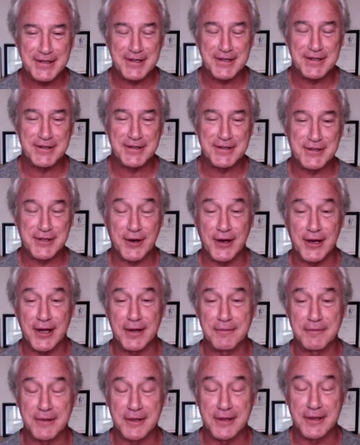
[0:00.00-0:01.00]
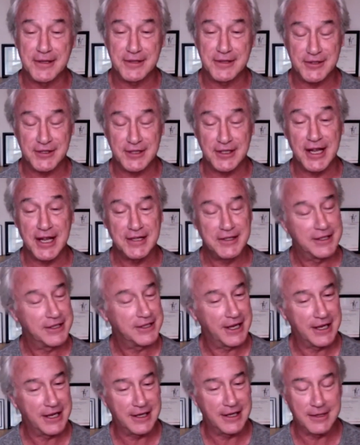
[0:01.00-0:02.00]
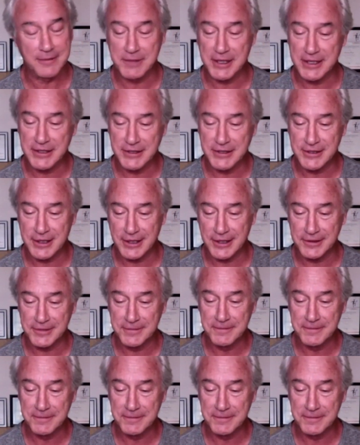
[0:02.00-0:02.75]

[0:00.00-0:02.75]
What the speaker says: Sorry, it's late in the day and I'm getting tired.